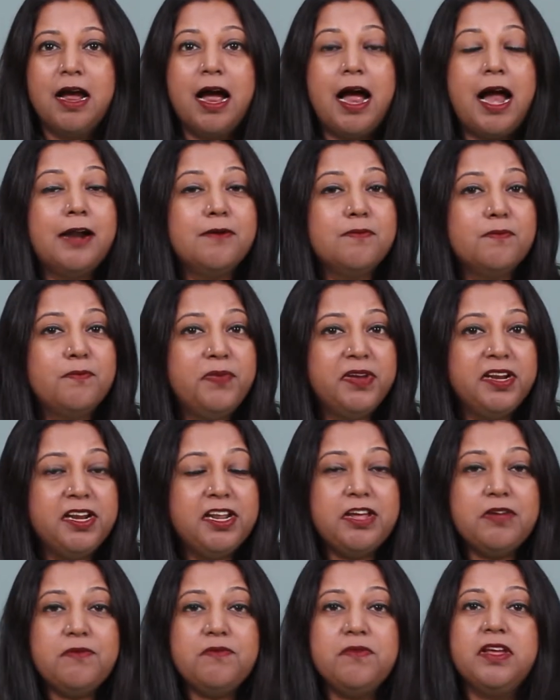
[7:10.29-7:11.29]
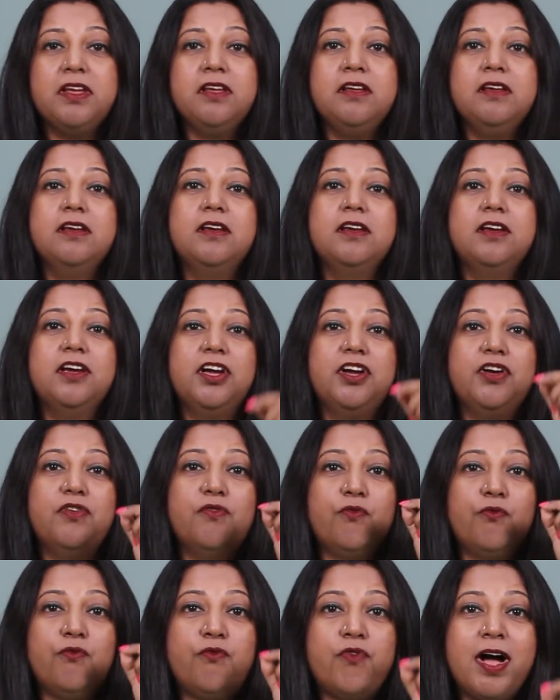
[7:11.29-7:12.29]
and believe me,
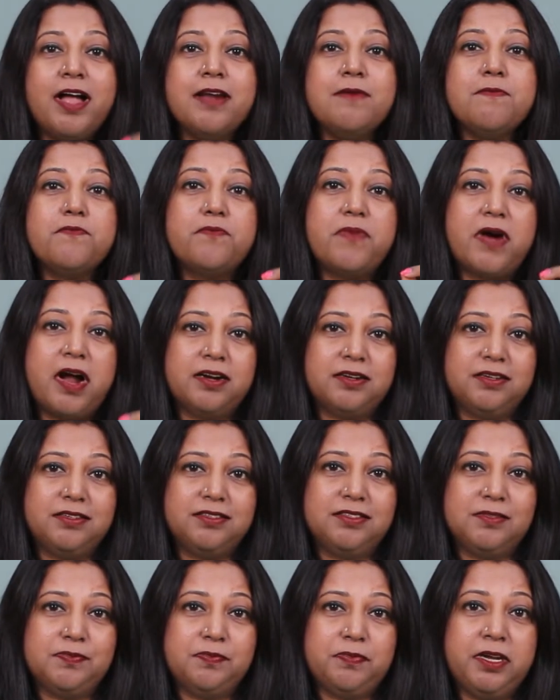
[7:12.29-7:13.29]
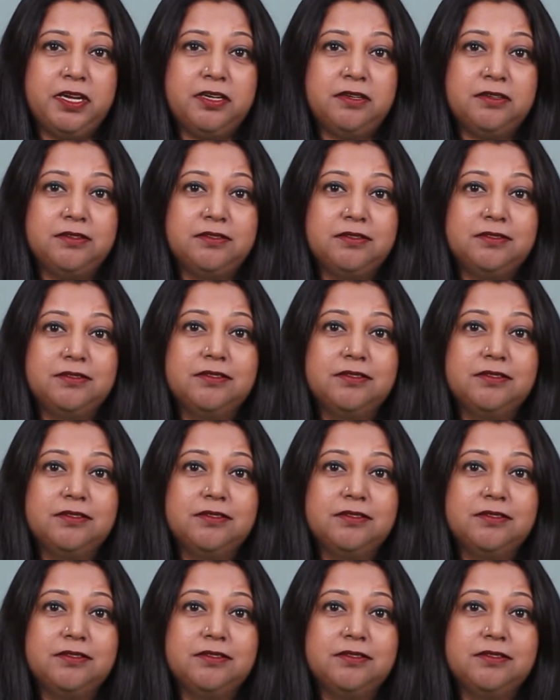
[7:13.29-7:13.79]
one participant